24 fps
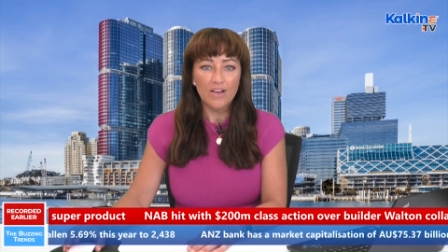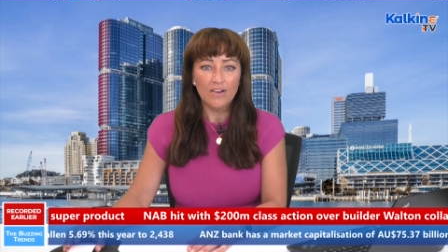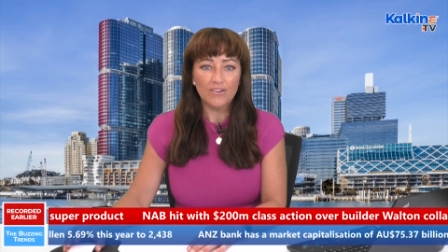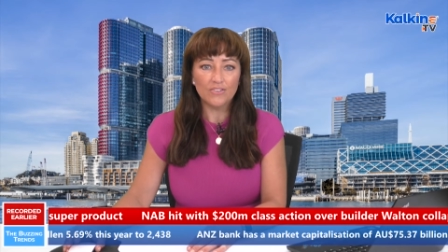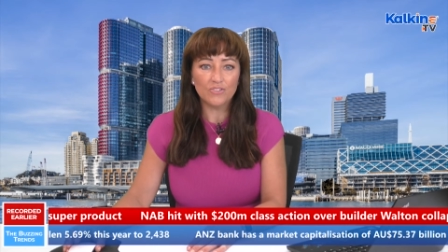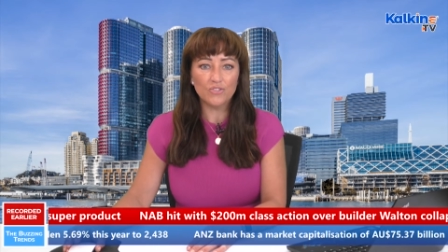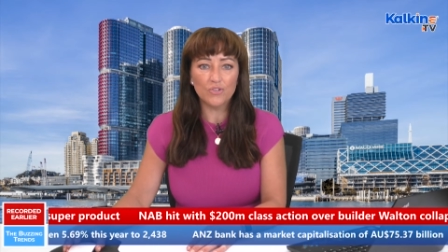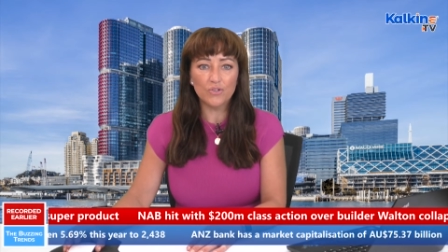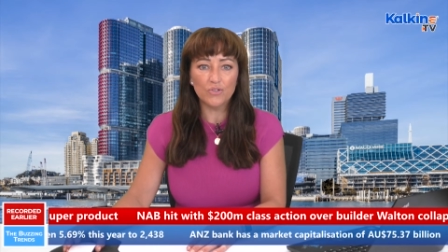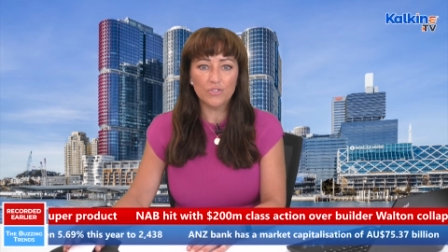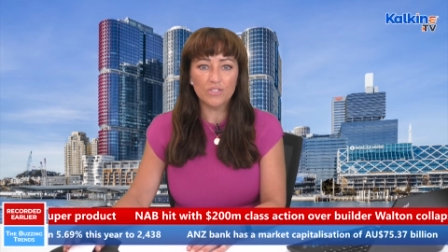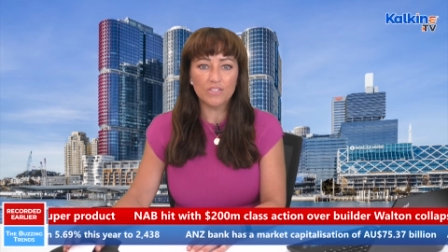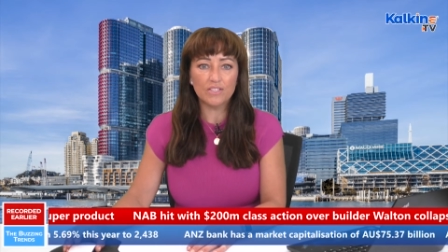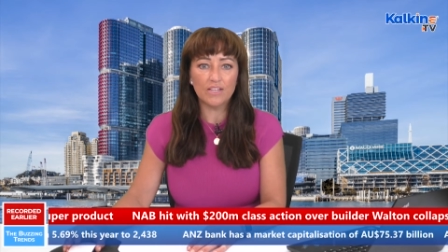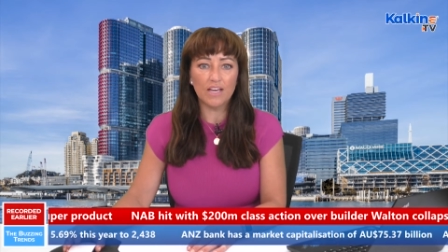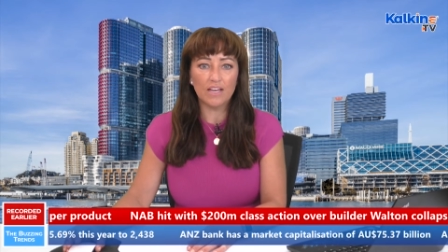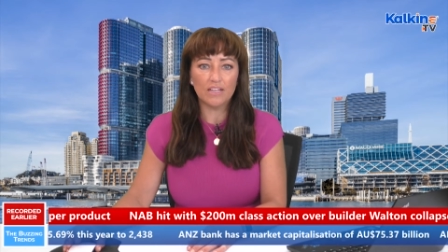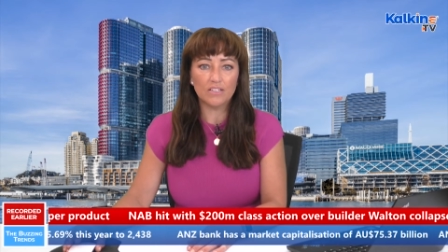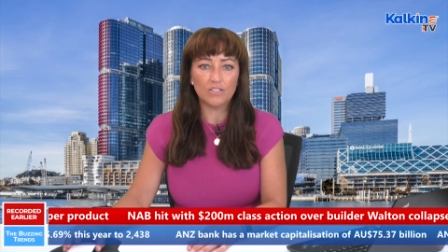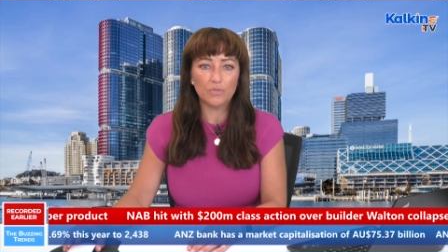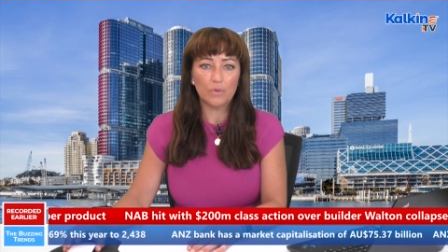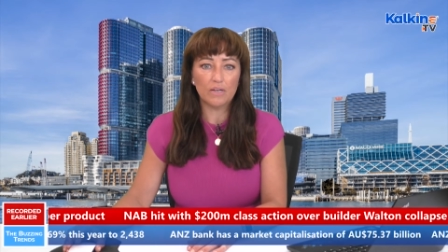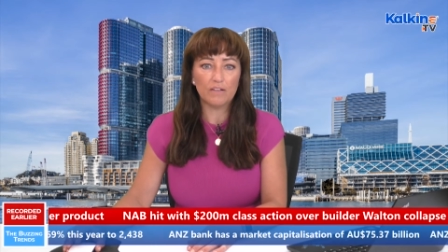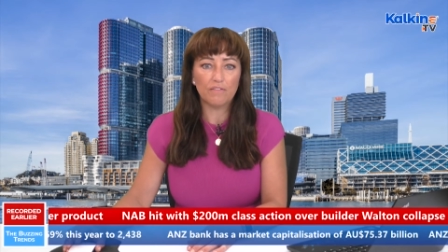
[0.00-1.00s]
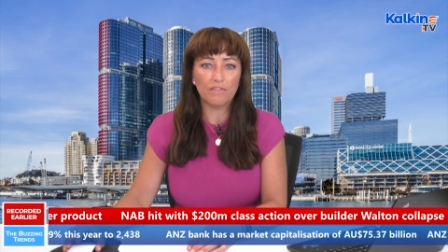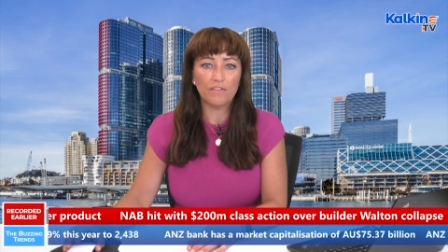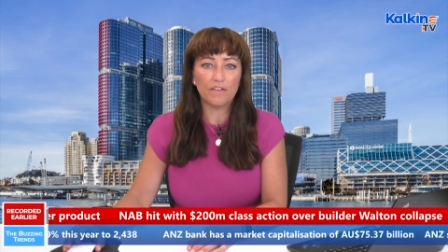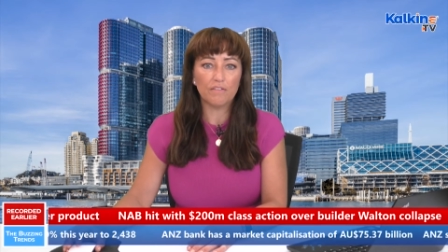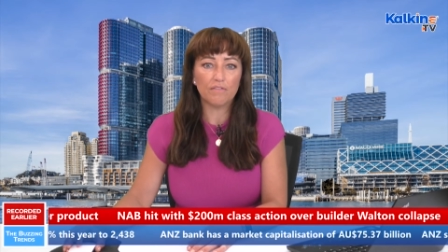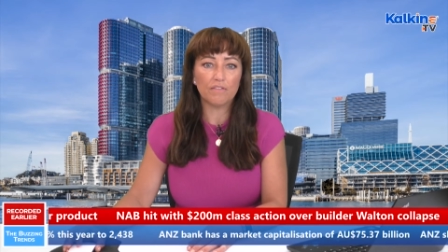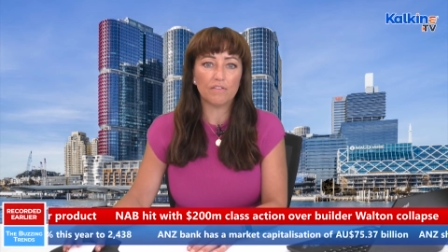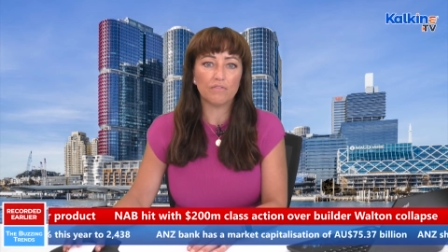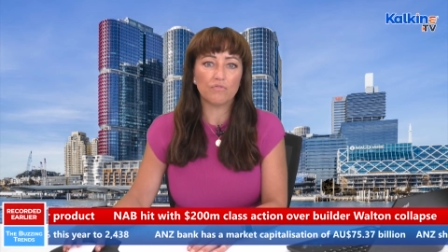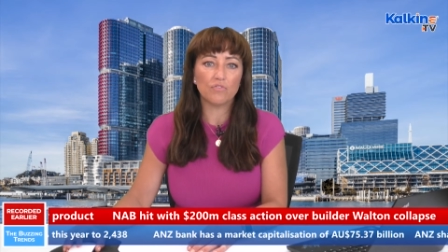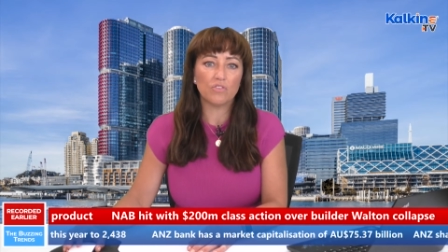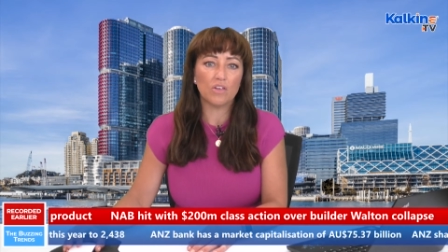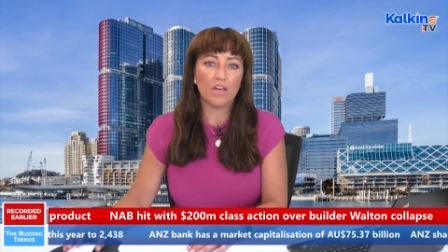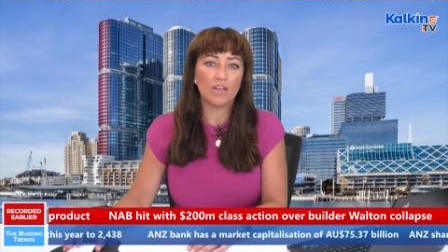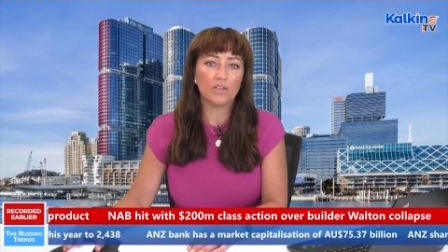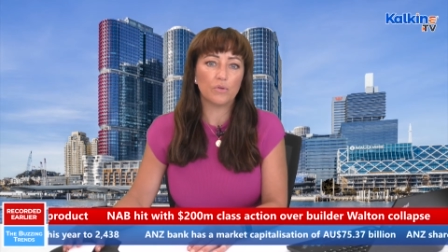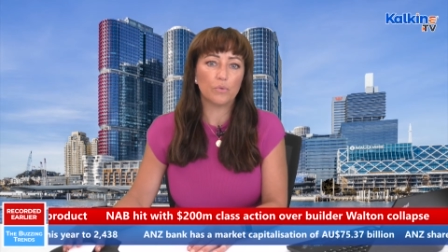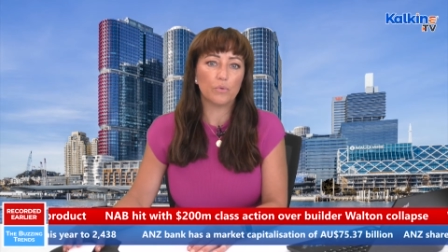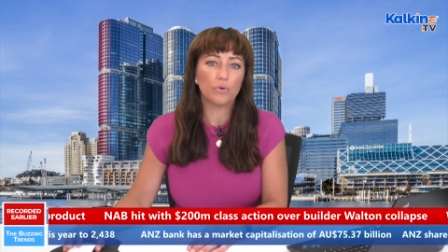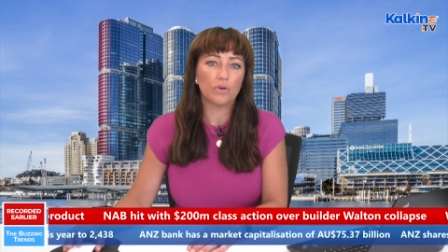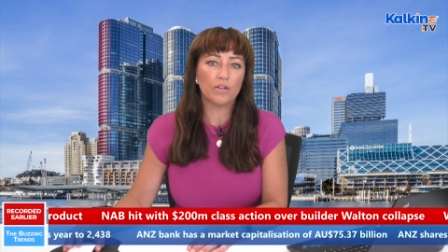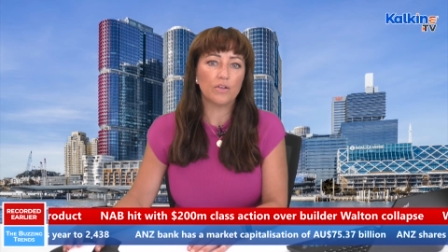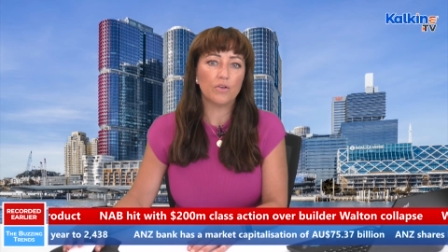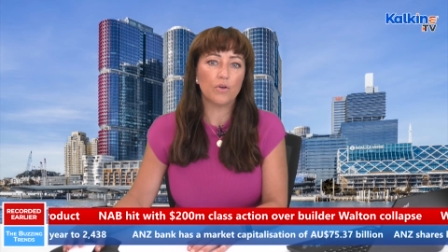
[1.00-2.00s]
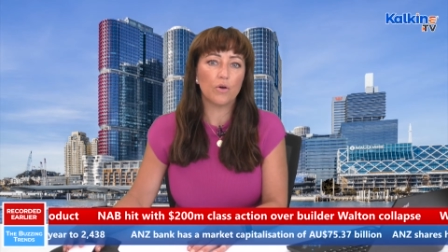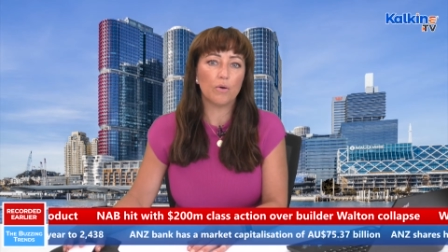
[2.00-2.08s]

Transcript: On Tuesday, 25th of January,